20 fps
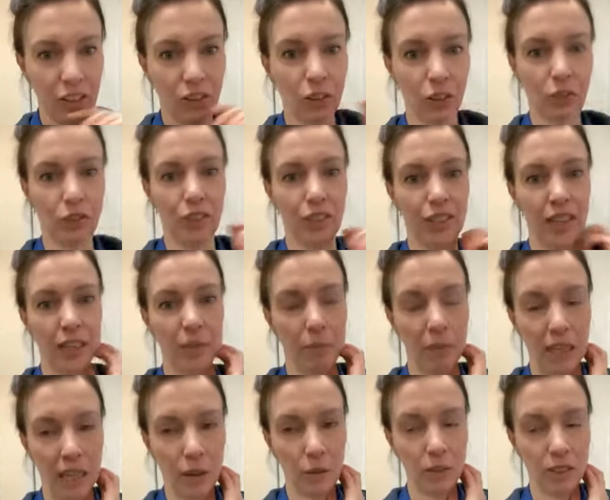so she said
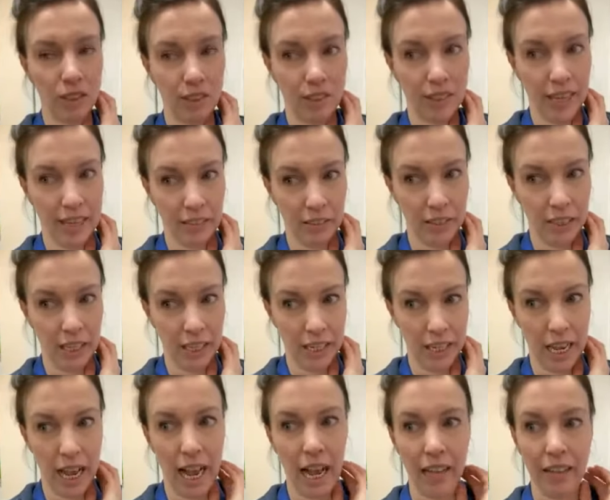I'm allowed to tell
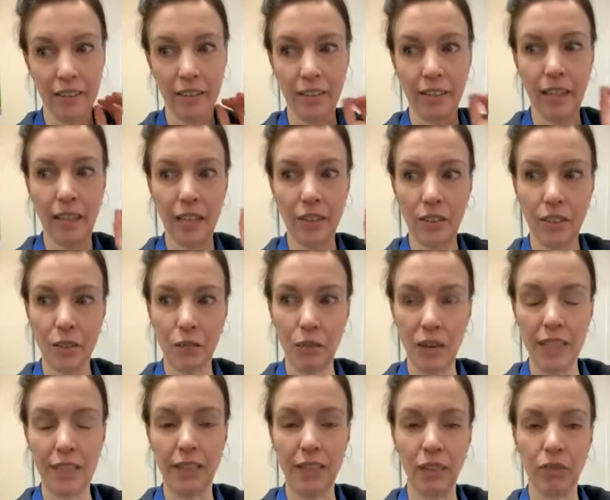you. And the
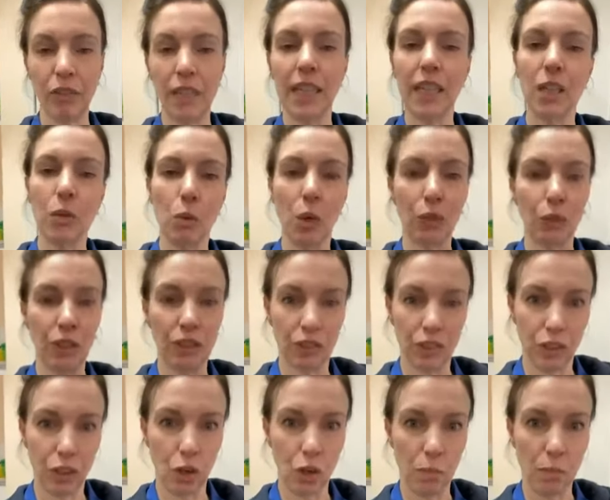reason I really want her
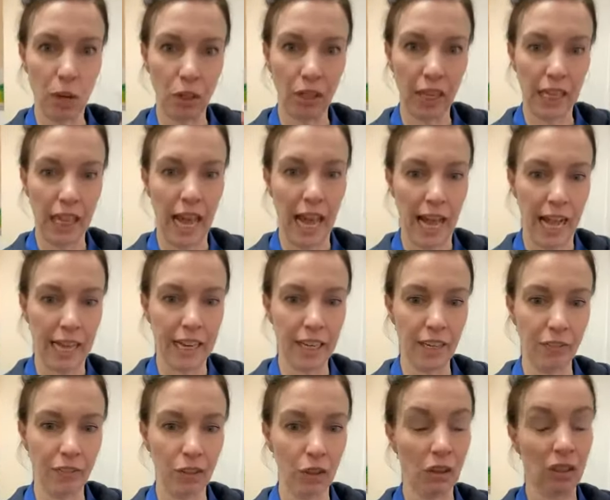to come on
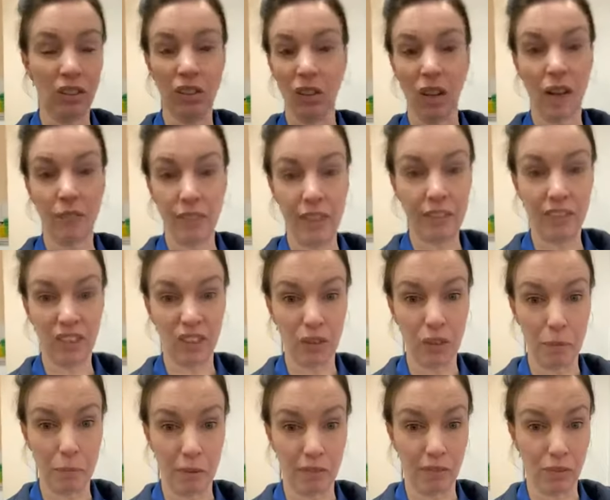alive, I've never
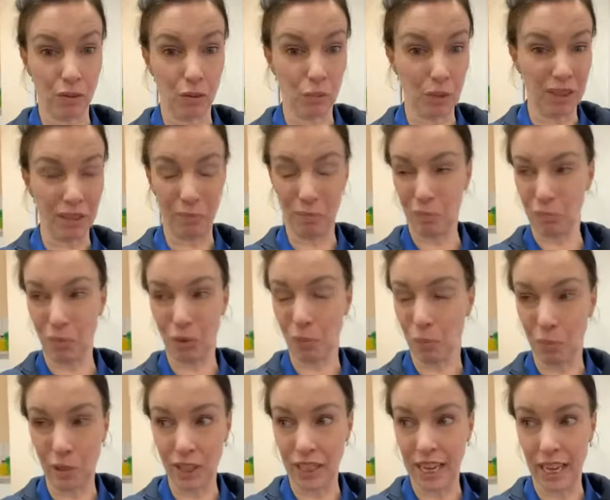done it before with
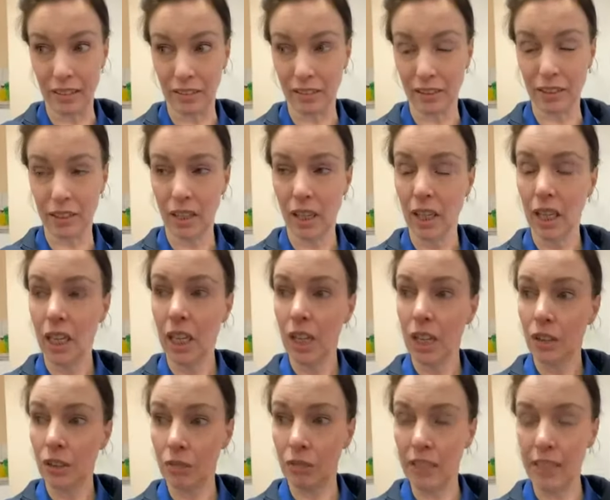somebody else.
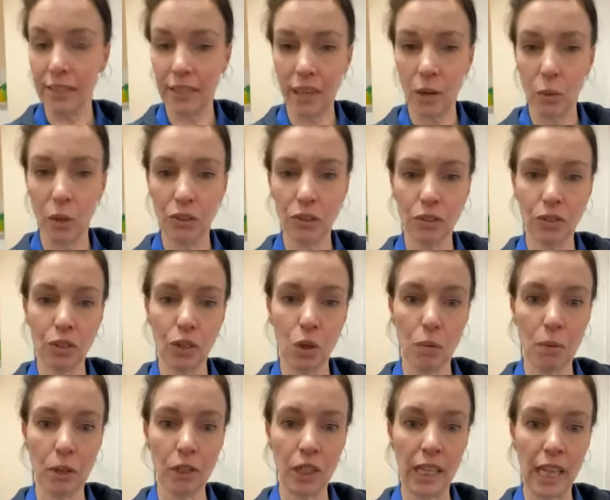The reason I want to
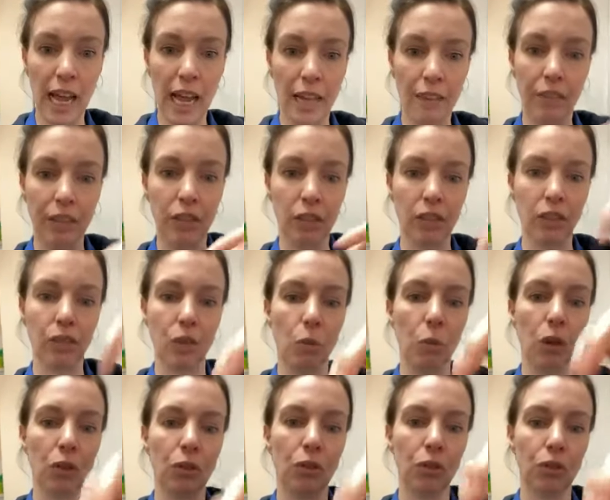come on alive is because I
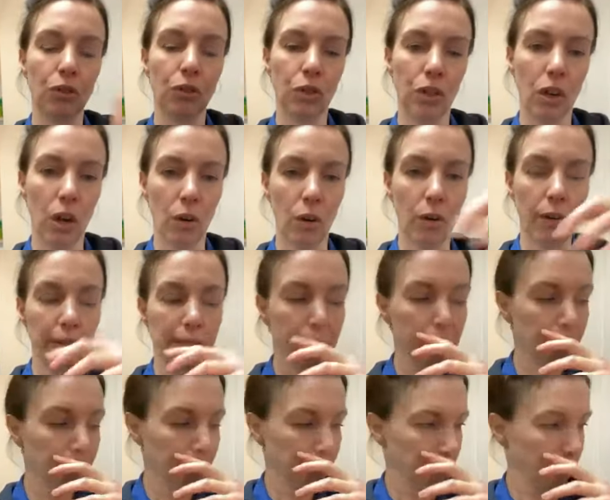want us to go.
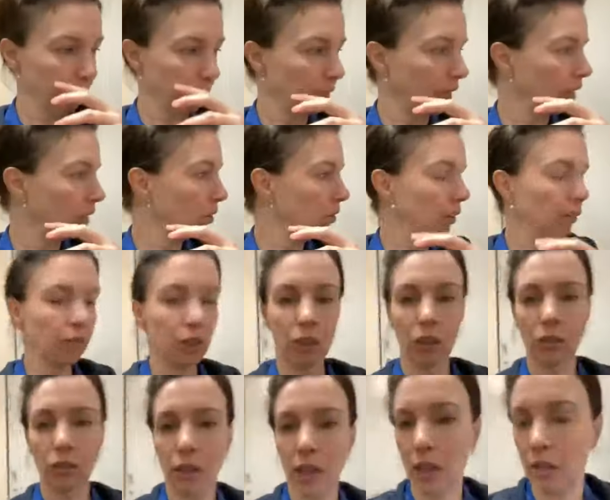Oh, I've
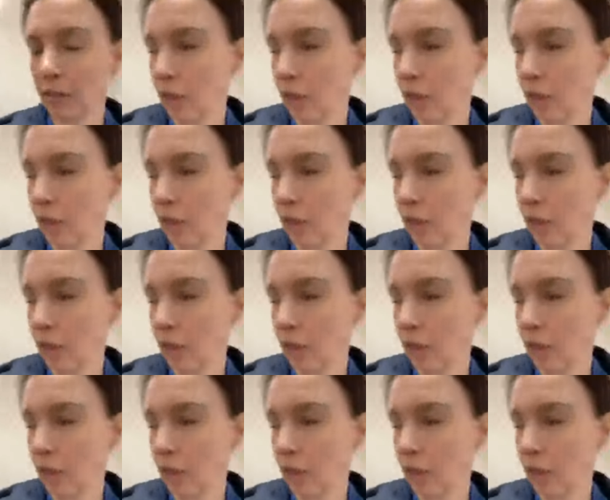got a